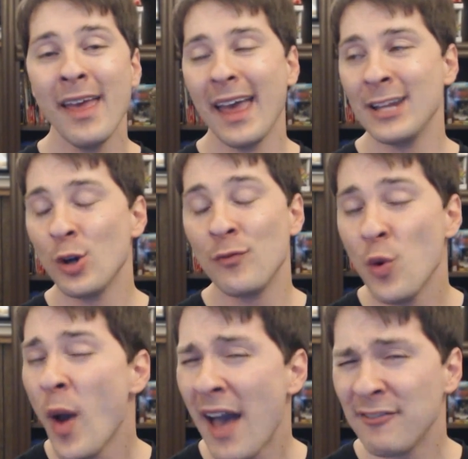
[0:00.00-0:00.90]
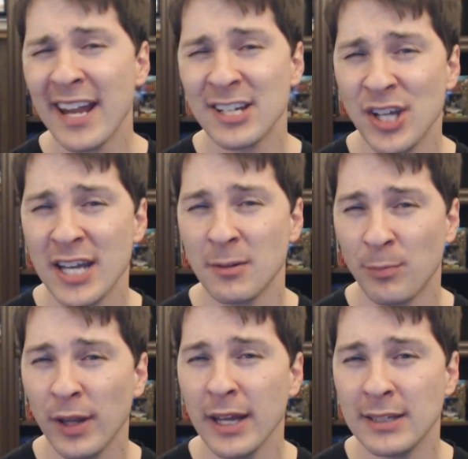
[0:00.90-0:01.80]
And so, if you have had a chance to
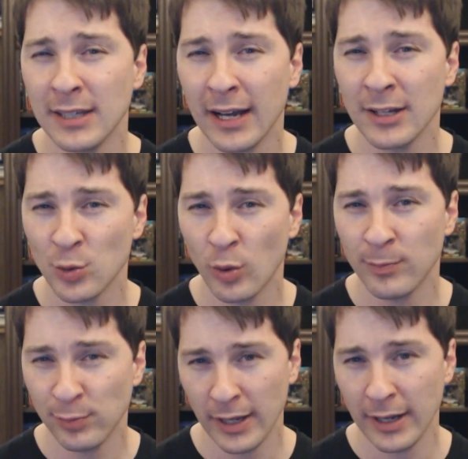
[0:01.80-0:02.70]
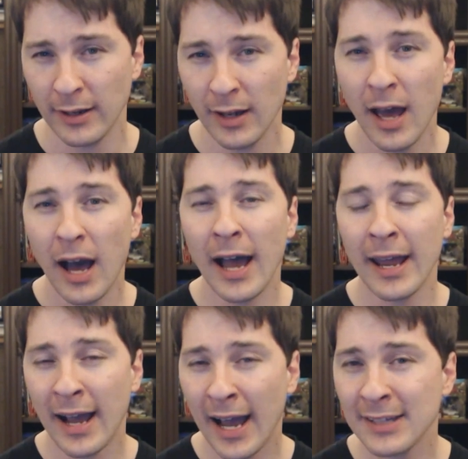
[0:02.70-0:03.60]
play Dinosaur Planet, I
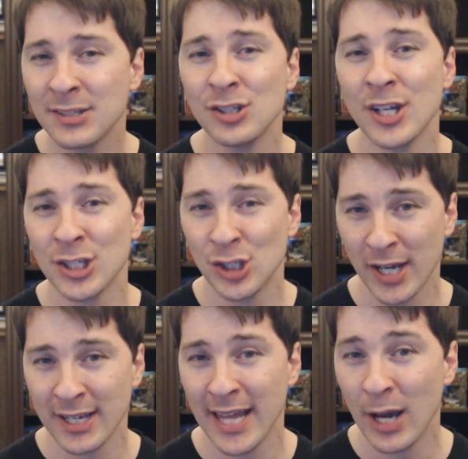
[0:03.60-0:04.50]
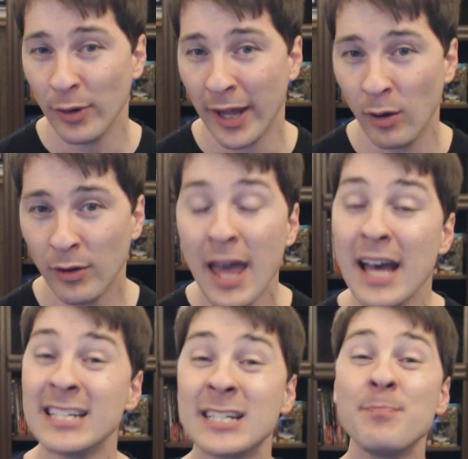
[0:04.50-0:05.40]
highly suggest checking that one out,
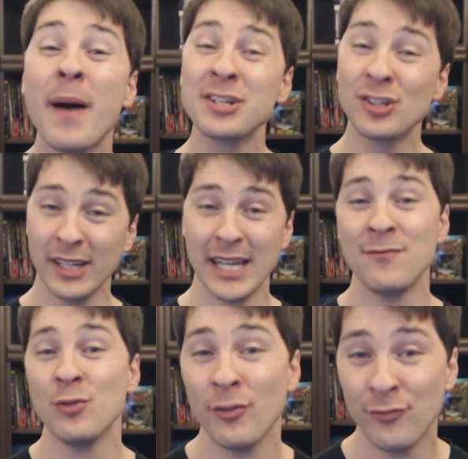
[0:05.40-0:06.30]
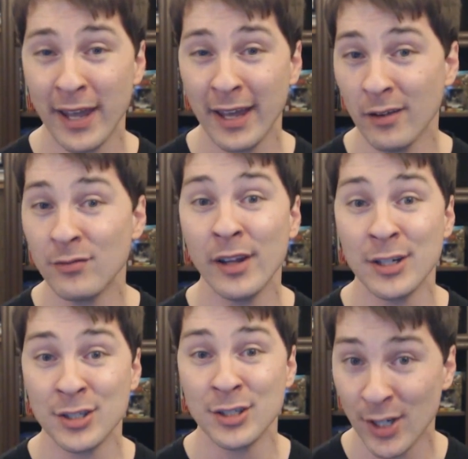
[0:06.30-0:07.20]
especially if you're a fan of The
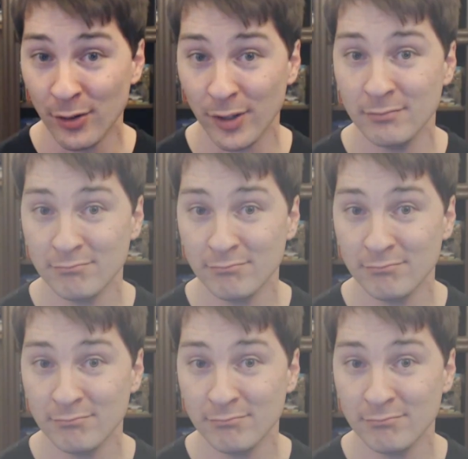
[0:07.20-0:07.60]
Legend of Zelda.